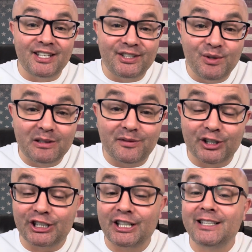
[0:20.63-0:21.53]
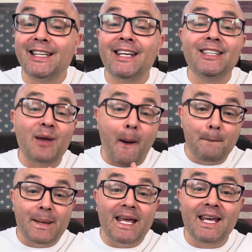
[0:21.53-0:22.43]
this newest version because it is a
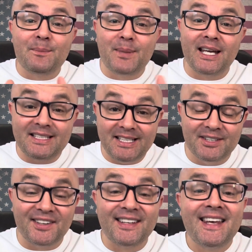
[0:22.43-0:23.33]
big, big deal.